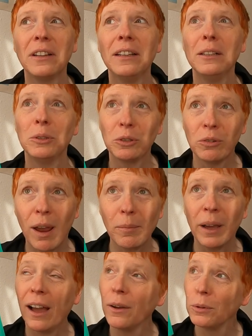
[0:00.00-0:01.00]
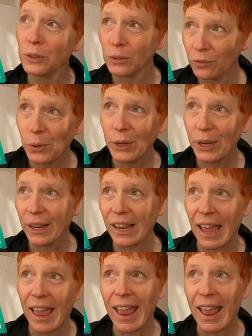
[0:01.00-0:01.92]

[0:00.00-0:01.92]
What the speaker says: a little bit drama I was avoiding,